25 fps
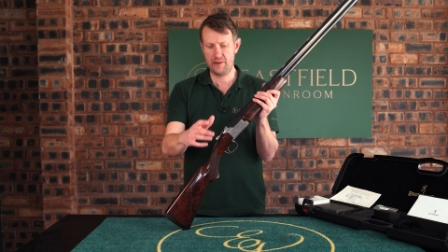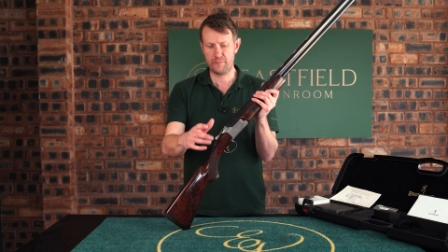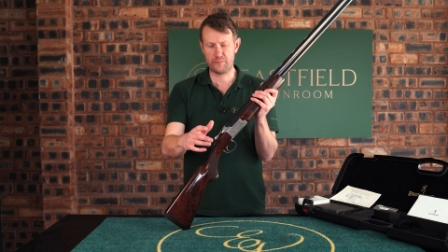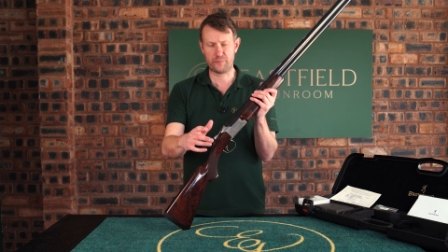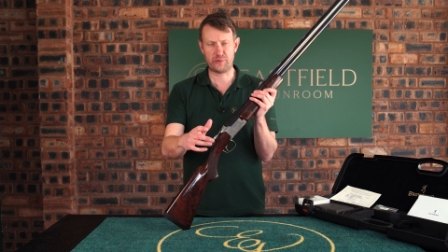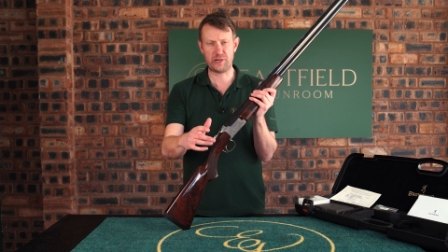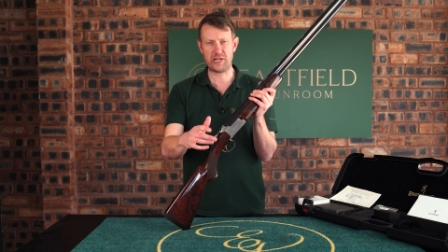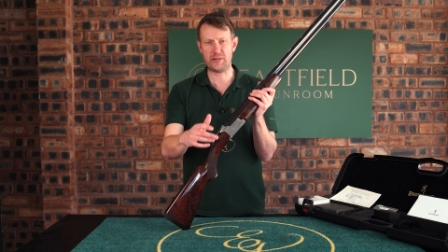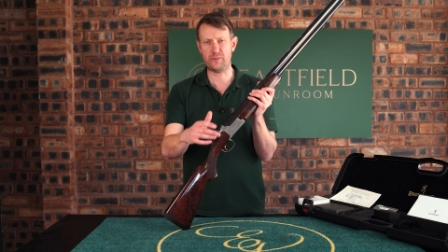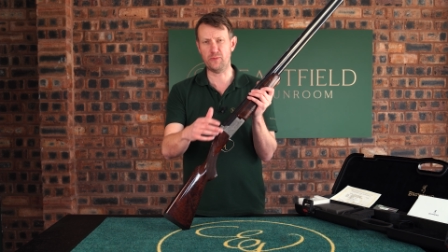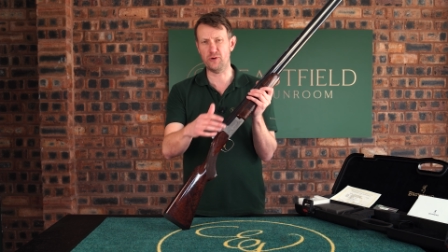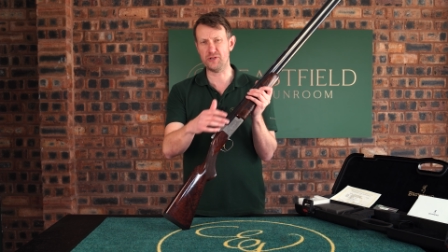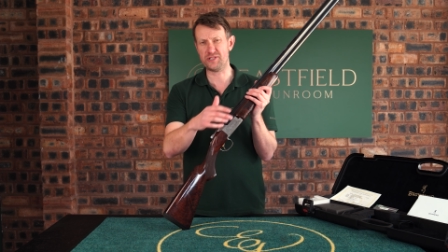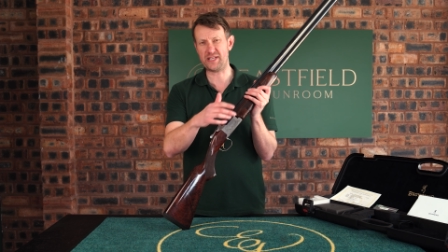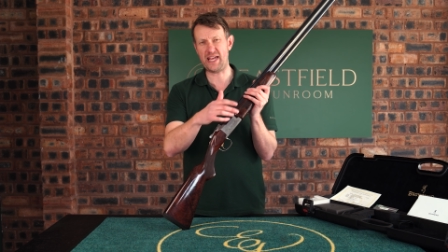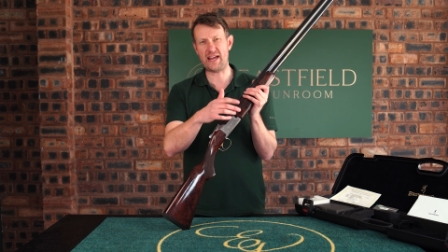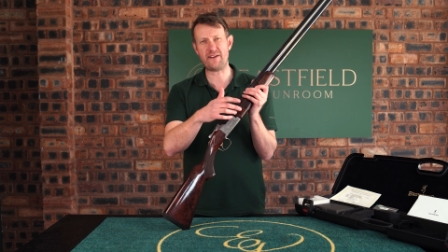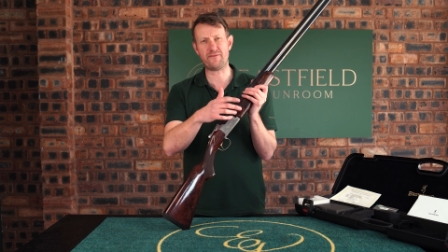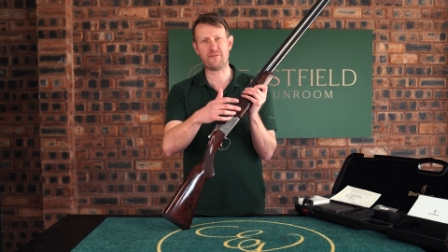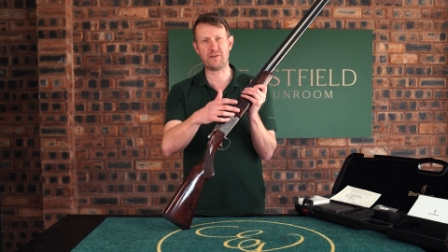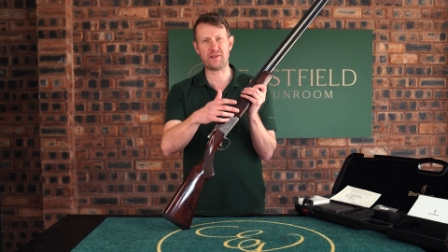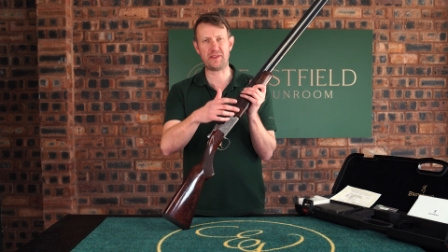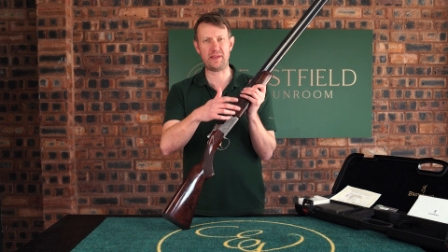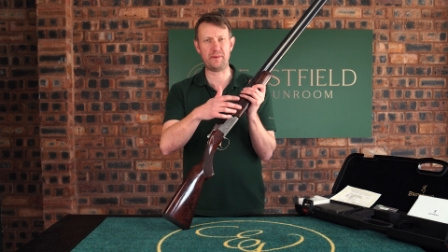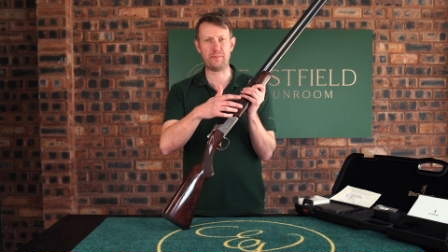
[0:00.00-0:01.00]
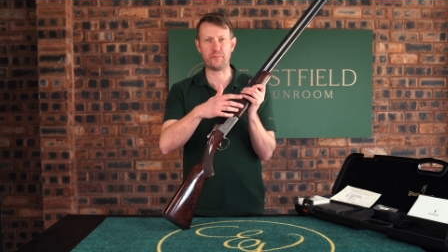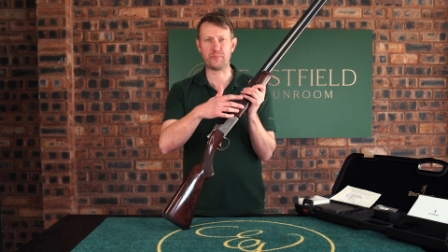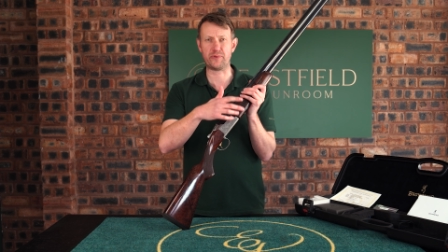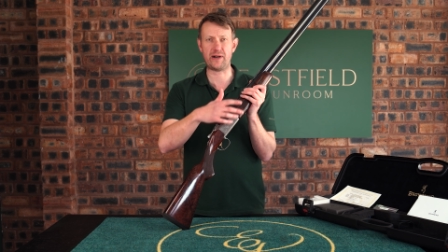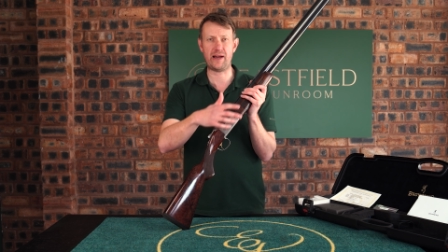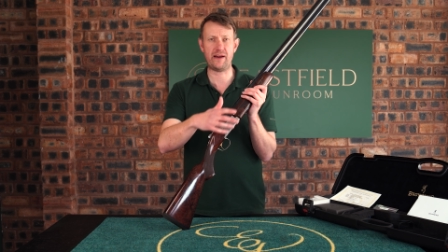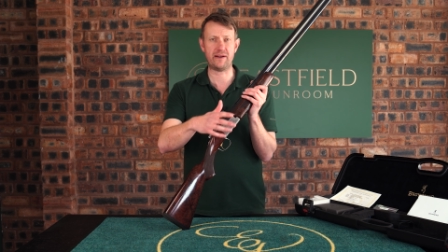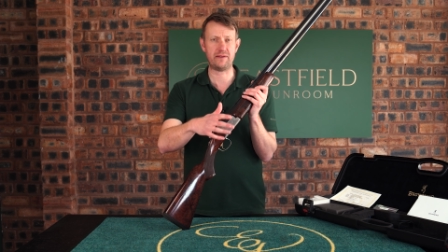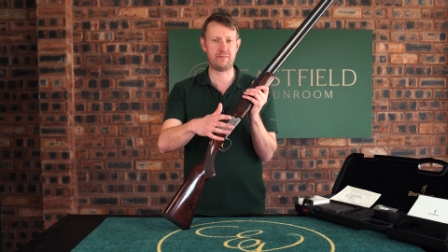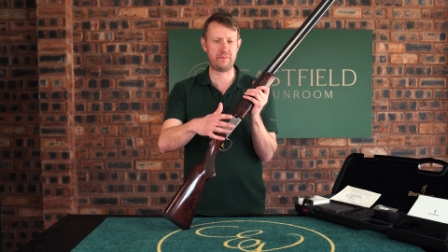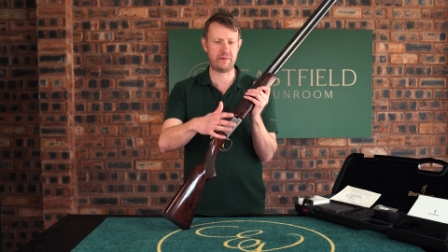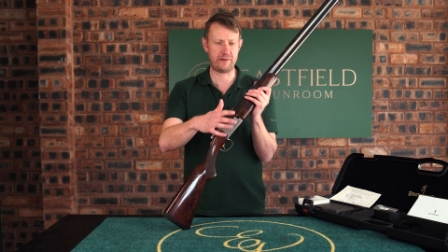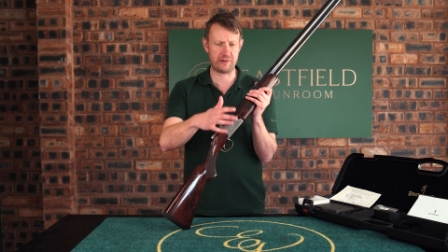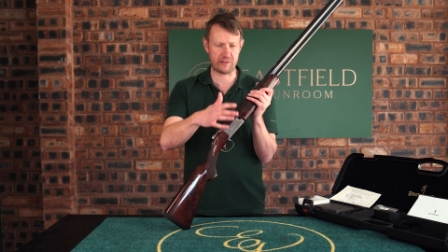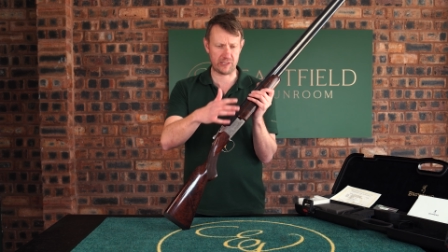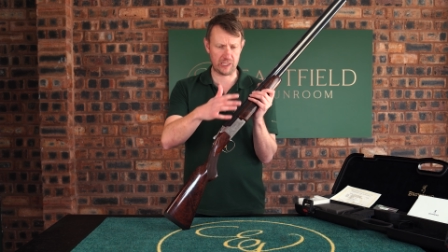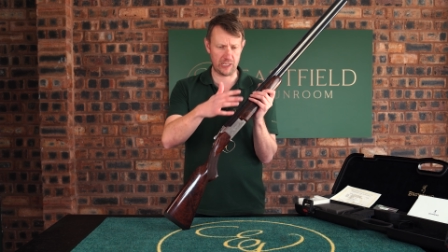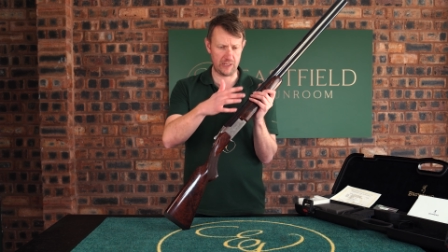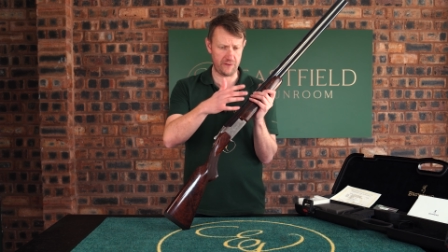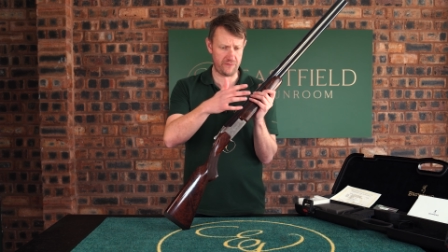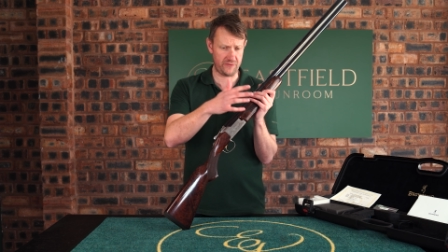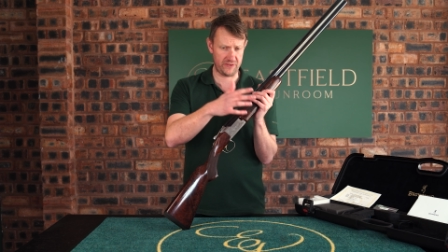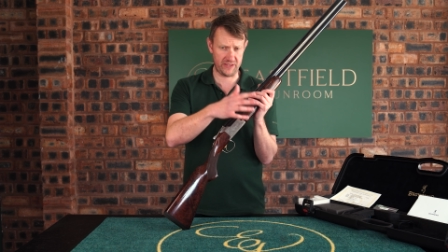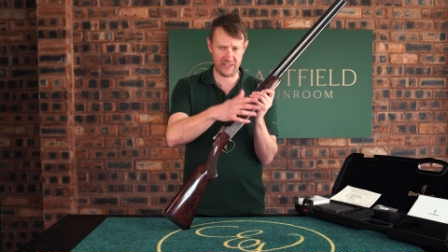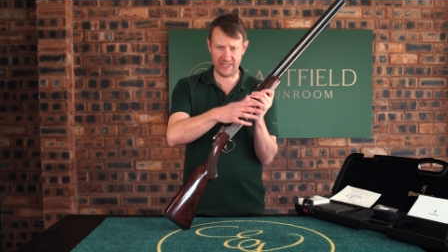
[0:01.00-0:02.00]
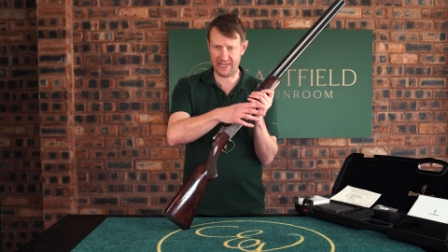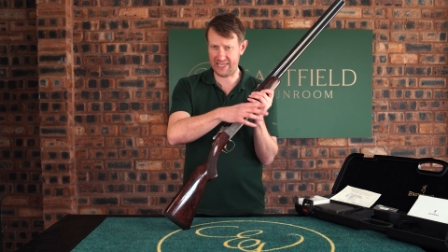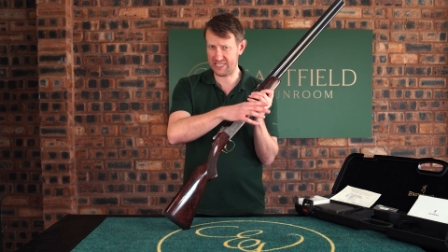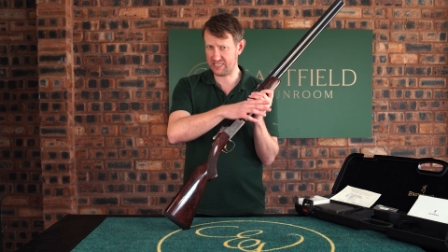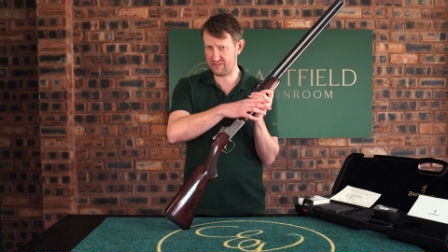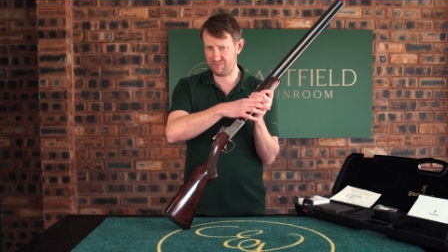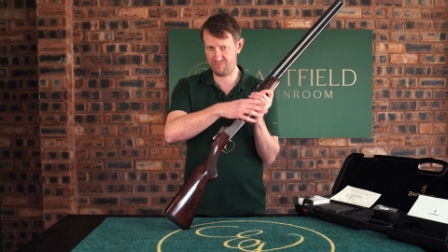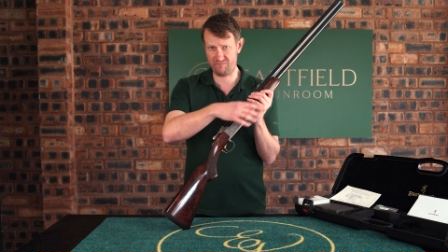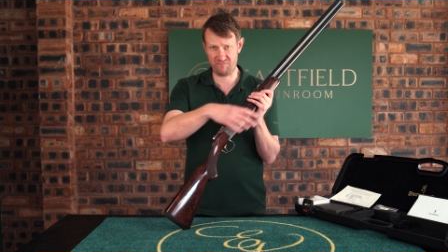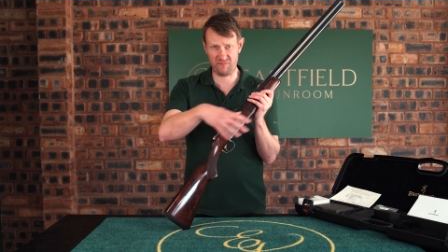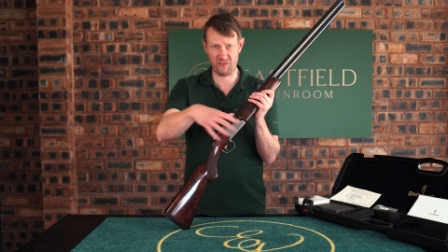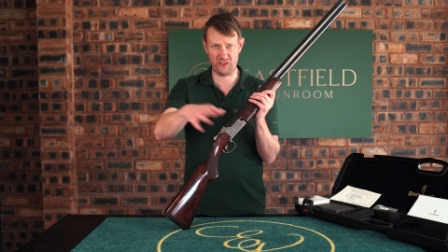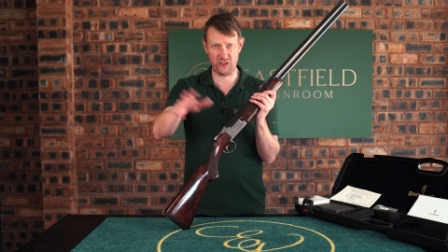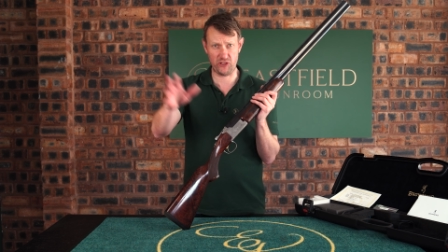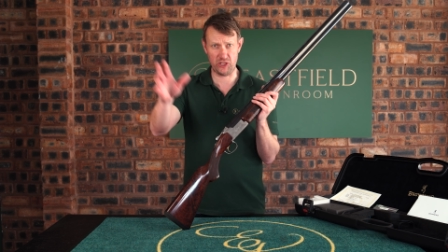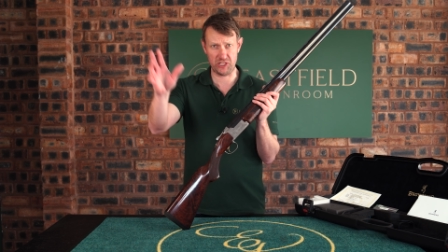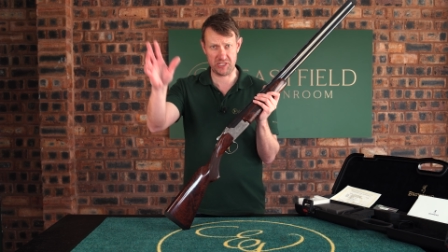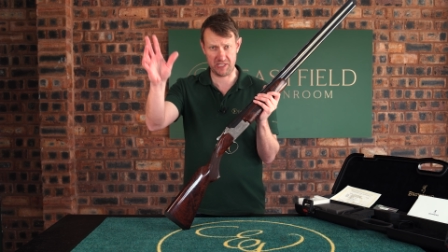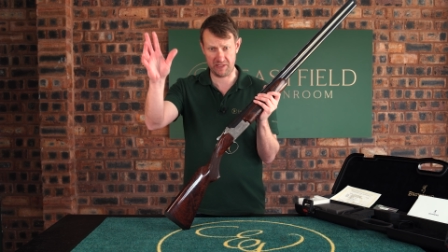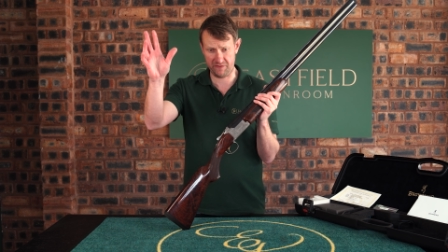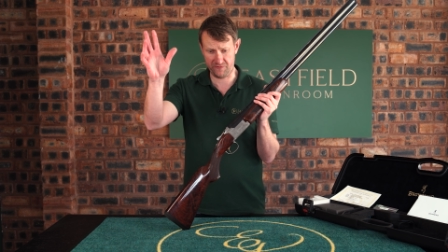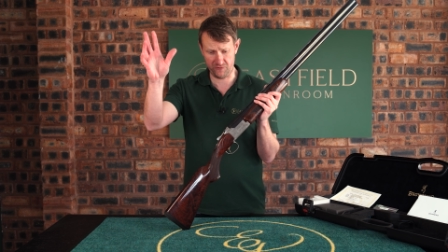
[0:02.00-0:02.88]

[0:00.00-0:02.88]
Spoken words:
pretty much everything Browning Miracle for the last 30,